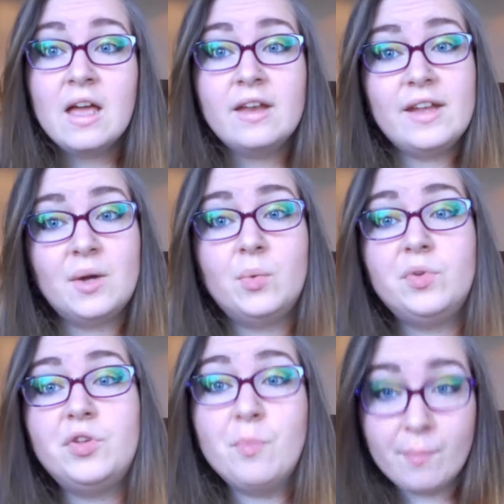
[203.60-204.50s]

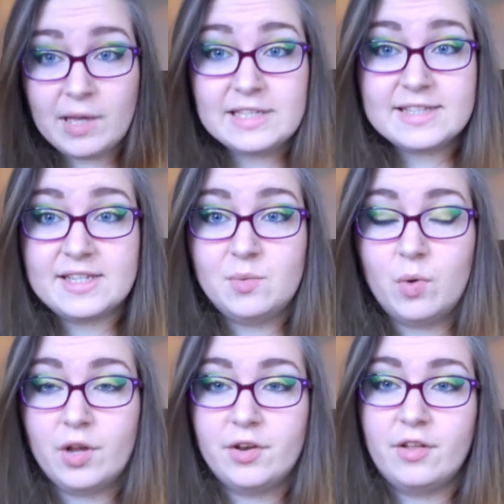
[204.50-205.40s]
Now, you might see
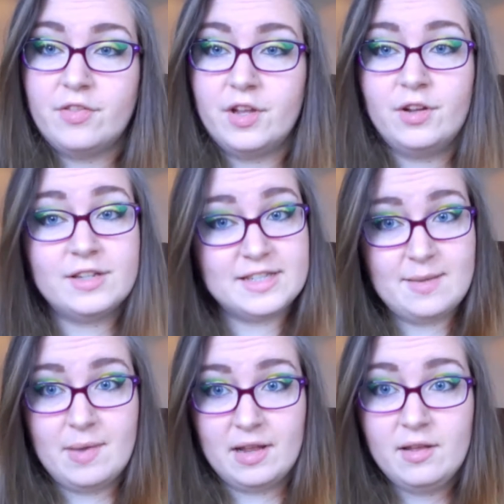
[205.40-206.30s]
one that looks
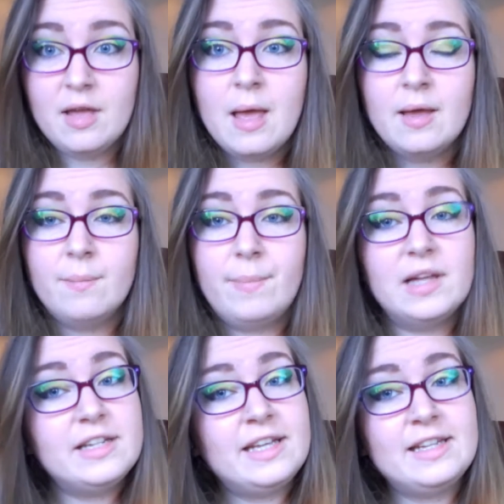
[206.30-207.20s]
similar,
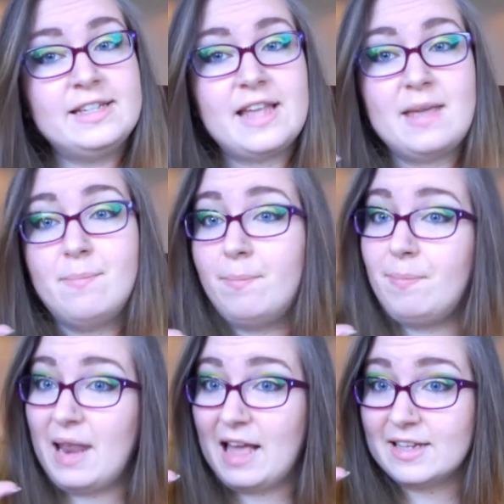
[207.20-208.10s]
but it is a
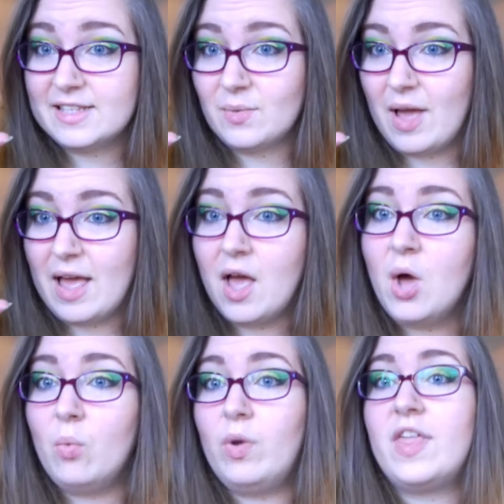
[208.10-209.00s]
black square
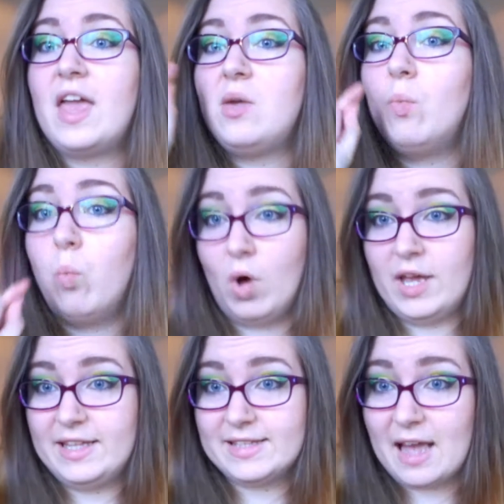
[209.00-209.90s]
with a
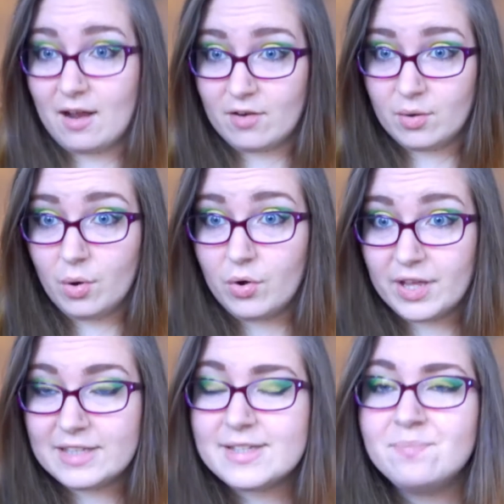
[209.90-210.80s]
white arrow on
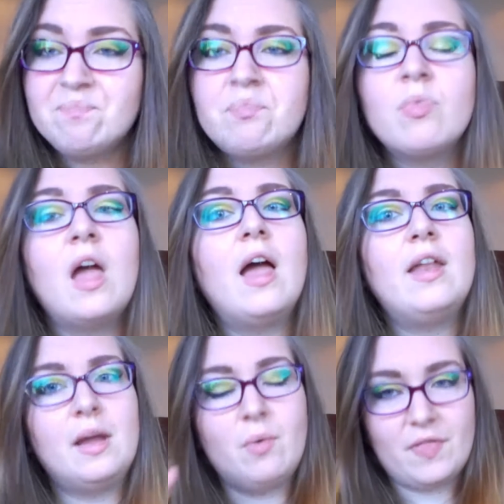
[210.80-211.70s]
it.
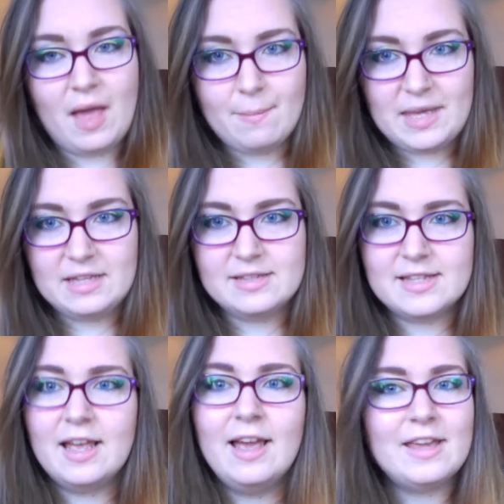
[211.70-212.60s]
Now, what that
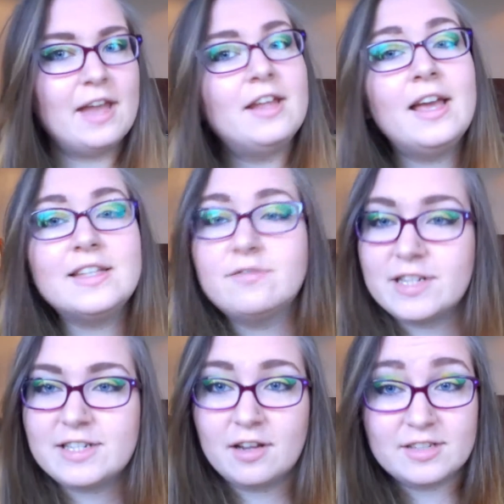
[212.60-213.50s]
means, again, it's
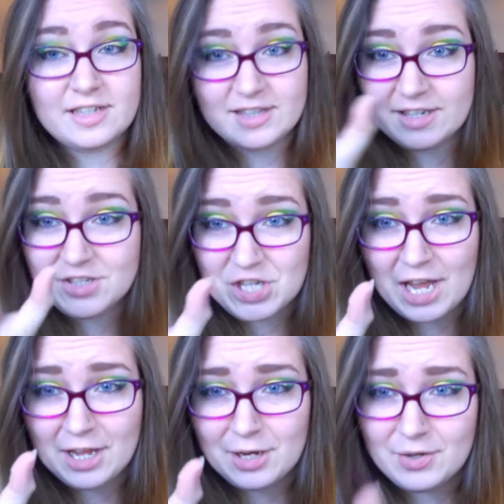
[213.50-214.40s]
written underneath it,
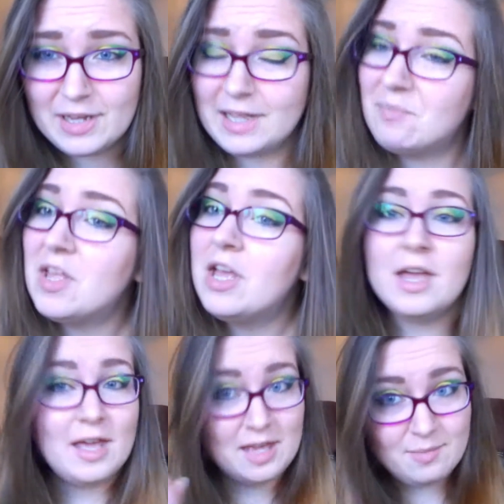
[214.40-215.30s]
check locally.
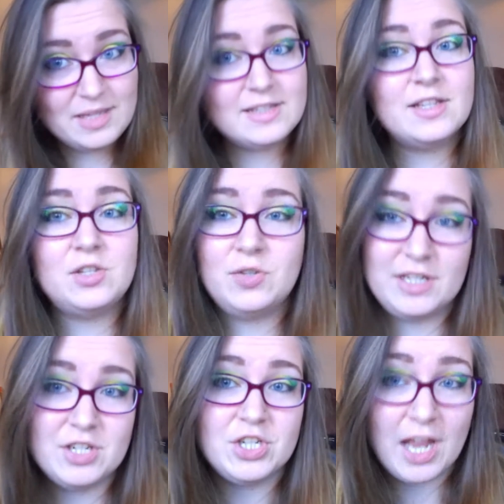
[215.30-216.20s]
It means that you
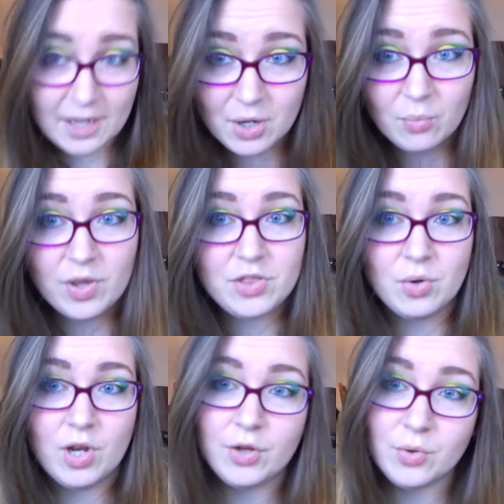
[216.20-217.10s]
need to check with
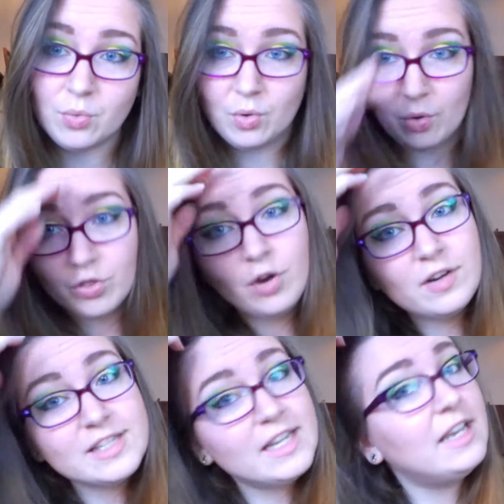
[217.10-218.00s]
your local
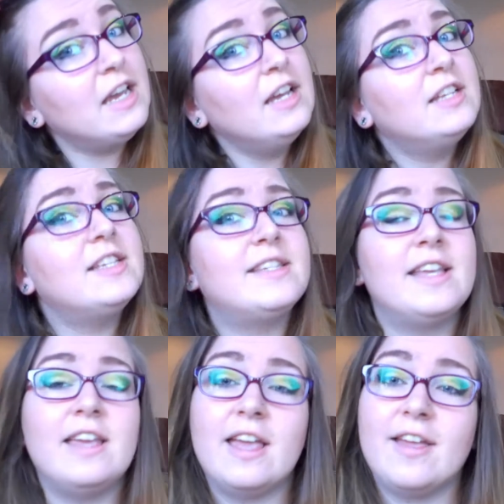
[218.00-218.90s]
authority to
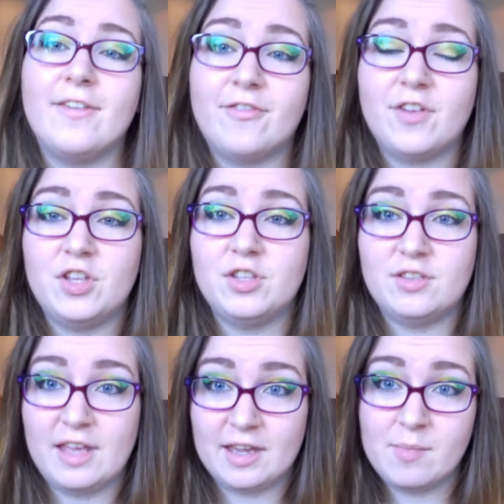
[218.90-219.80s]
see if
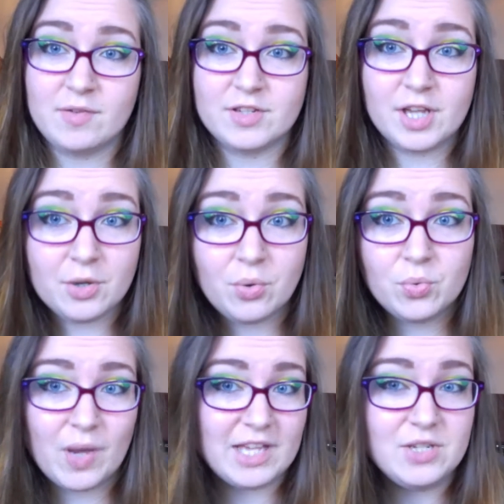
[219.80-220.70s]
it can be
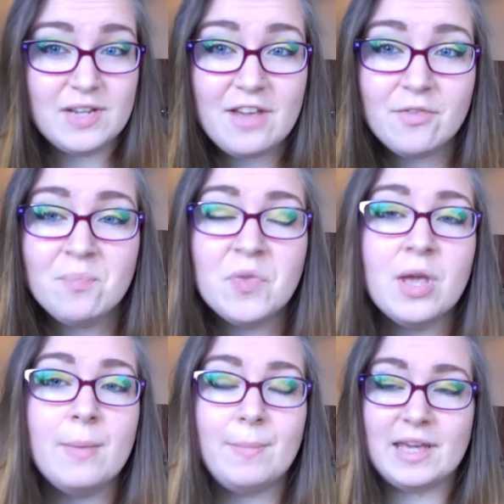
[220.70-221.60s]
recycled where you live,
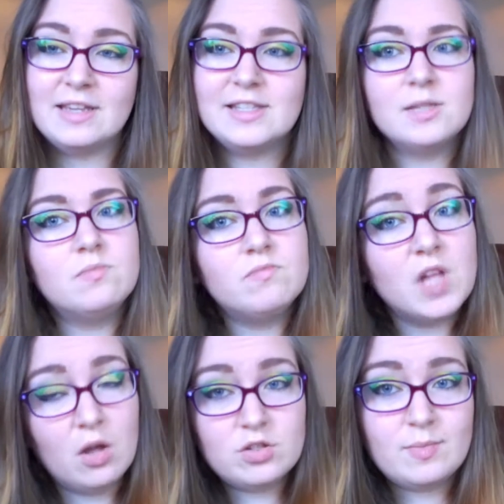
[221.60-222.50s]
because
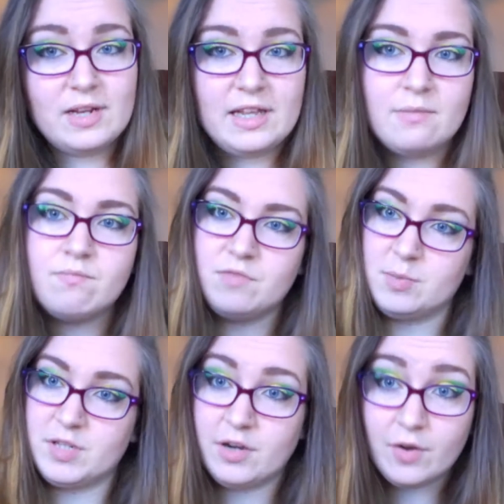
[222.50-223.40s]
ultimately
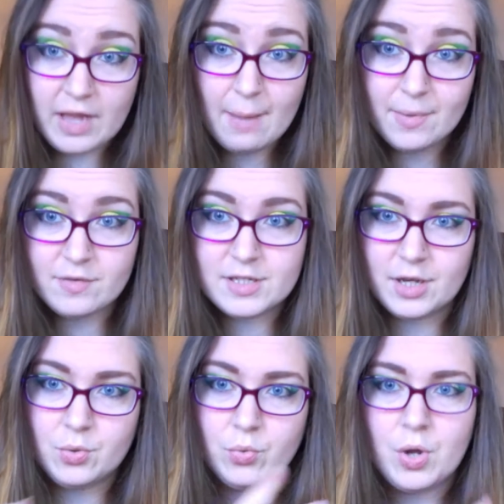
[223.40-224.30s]
this material can be
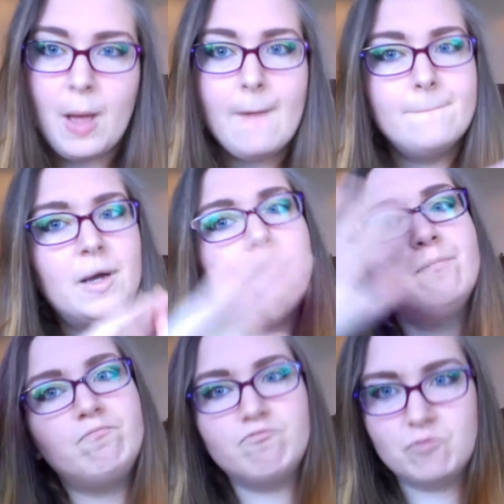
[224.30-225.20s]
recycled, but
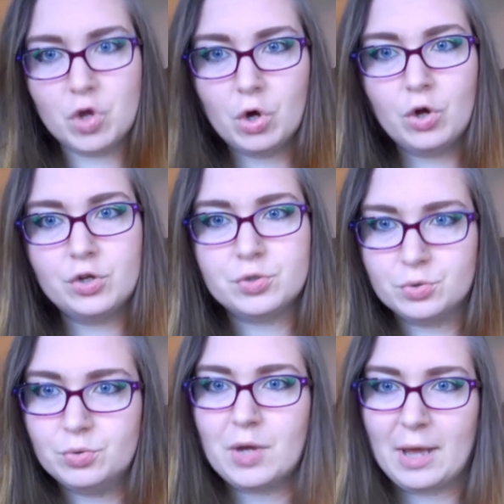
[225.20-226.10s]
not
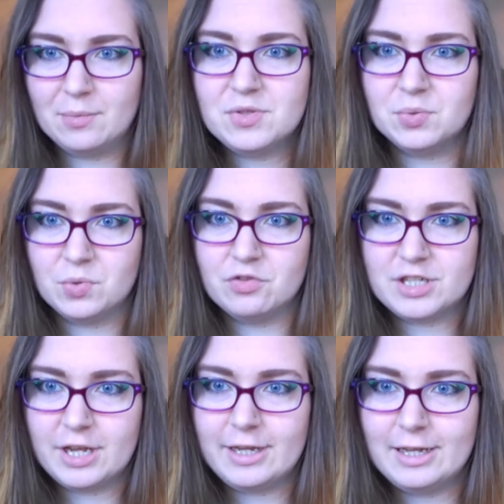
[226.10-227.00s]
all councils will
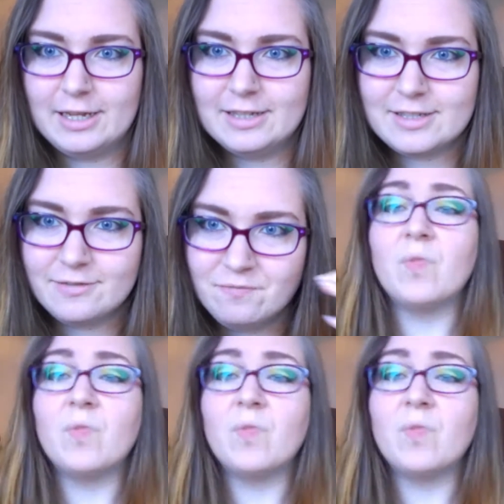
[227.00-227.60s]
recycle it.